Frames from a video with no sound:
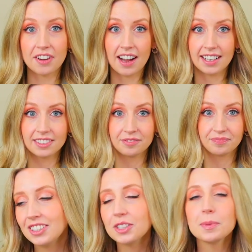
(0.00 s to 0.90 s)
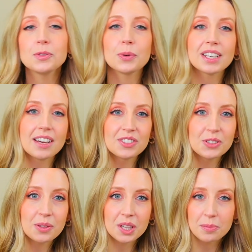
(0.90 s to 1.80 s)
fine. It just means we're gonna have to
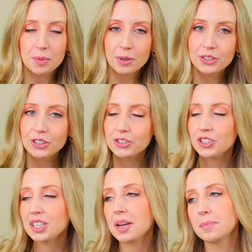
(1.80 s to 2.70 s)
do a little bit more searching,